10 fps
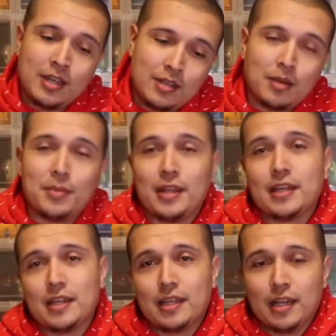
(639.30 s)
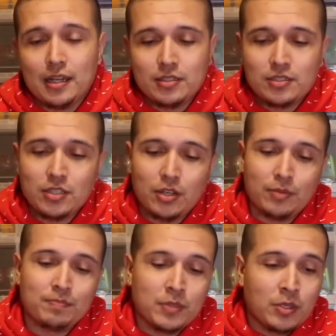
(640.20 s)
I'm a Nike guy.
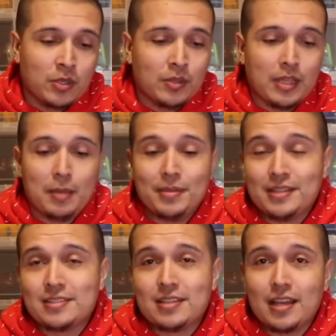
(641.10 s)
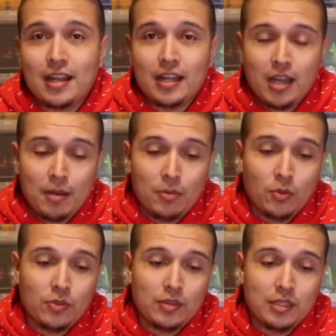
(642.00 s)
So that being said, I caught
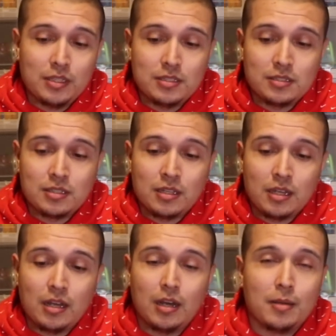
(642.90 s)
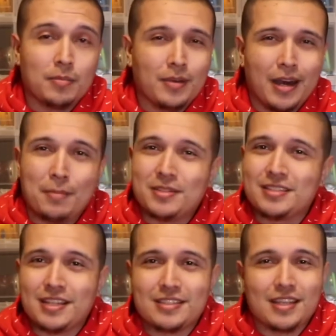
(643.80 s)
both of these. I'm a
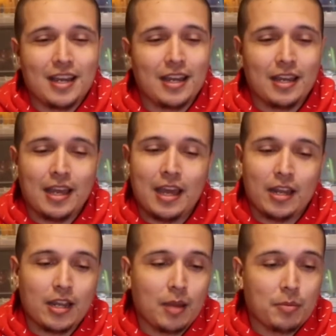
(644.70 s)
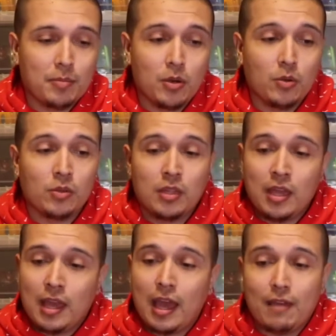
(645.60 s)
sets guy, had to cop them both.
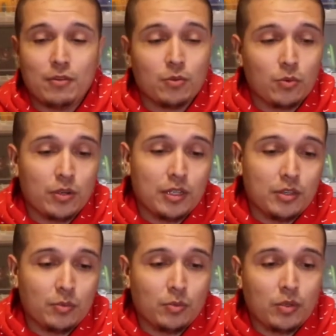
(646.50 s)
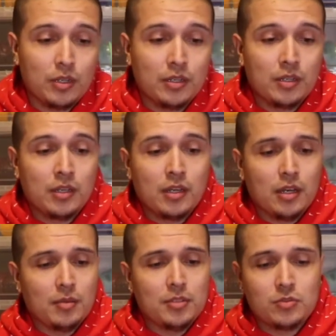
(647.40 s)
Haven't worn either one.
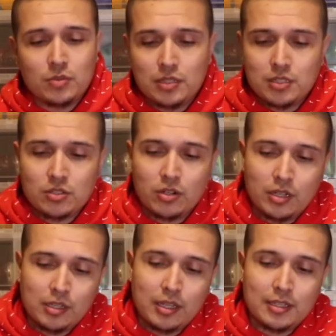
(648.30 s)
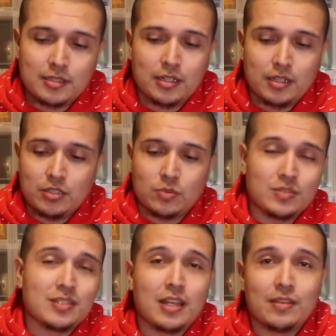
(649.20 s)
This one is already laced here, this
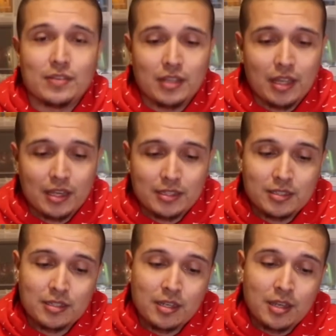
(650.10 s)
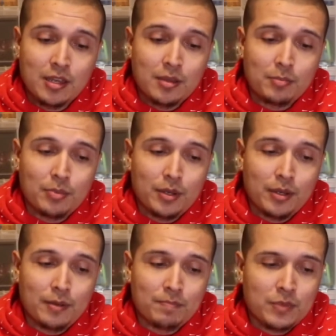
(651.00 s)
one's not even laced.
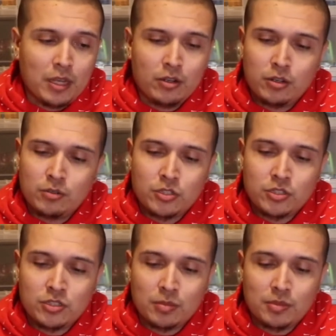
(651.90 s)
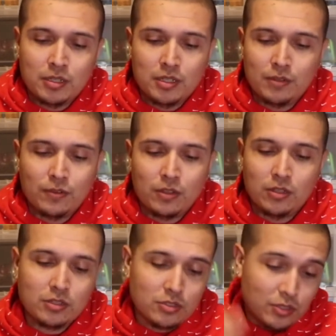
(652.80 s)
But I don't know, it's just something, a different
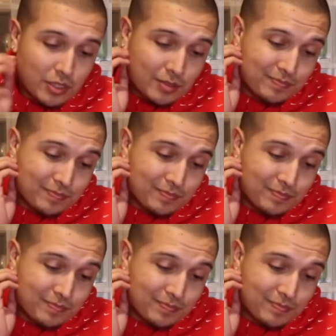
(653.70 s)
look to it.